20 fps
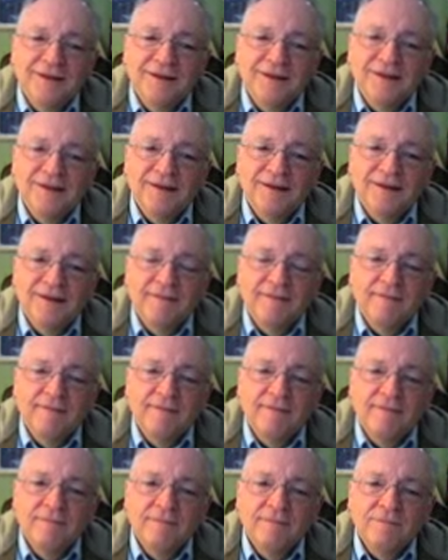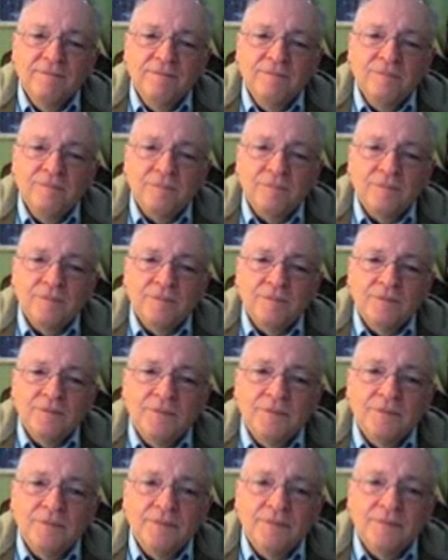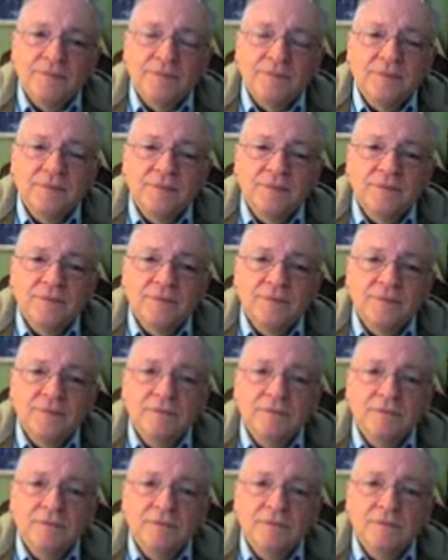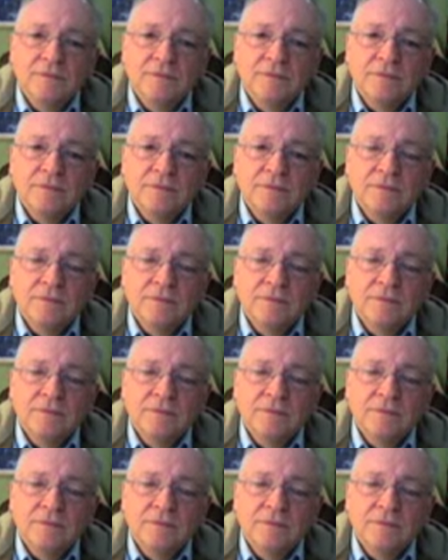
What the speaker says: (not speaking)